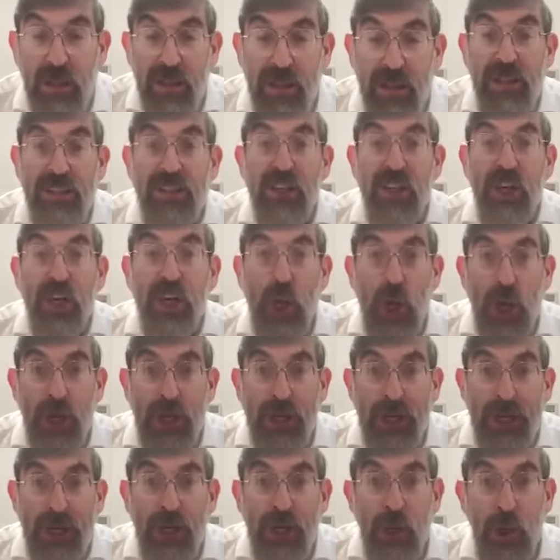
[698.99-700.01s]
there's a
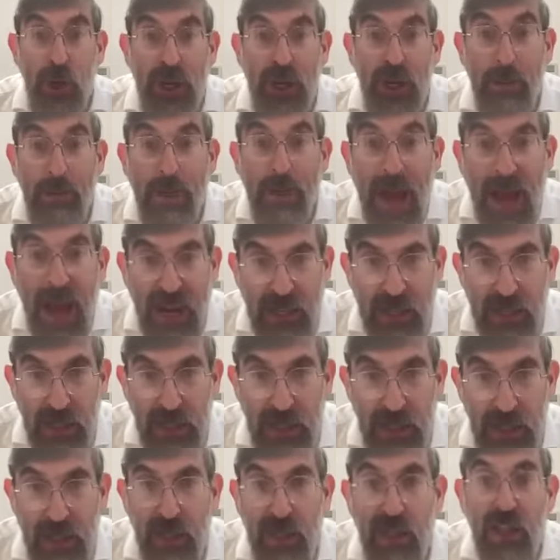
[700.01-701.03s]
koina and a
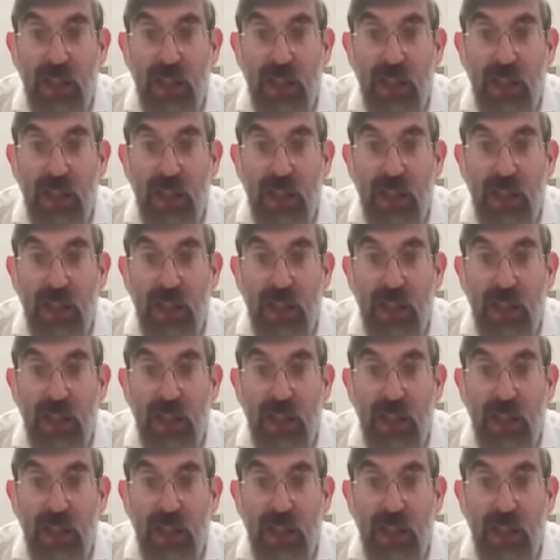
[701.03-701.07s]
makna.